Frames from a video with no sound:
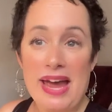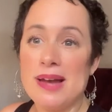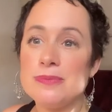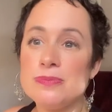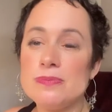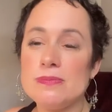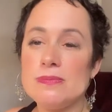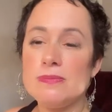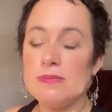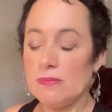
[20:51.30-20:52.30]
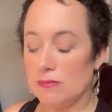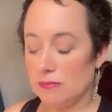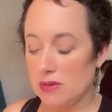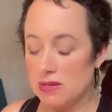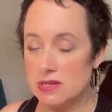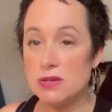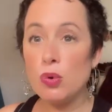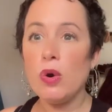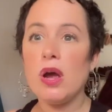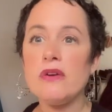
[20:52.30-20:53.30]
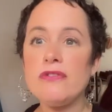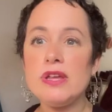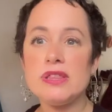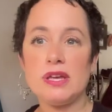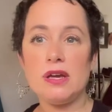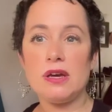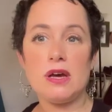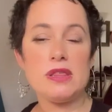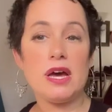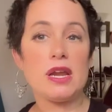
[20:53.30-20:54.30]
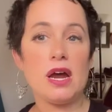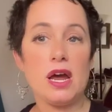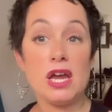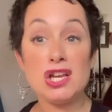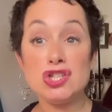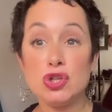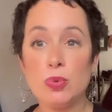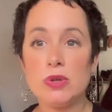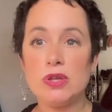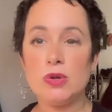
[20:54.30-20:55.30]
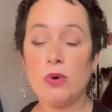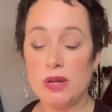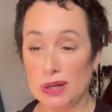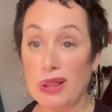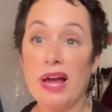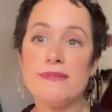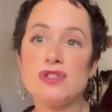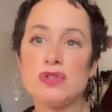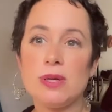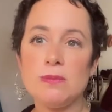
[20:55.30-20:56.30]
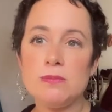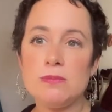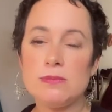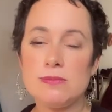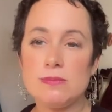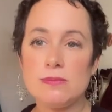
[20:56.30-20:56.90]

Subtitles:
Okay. So everything that I can do with you on a live stream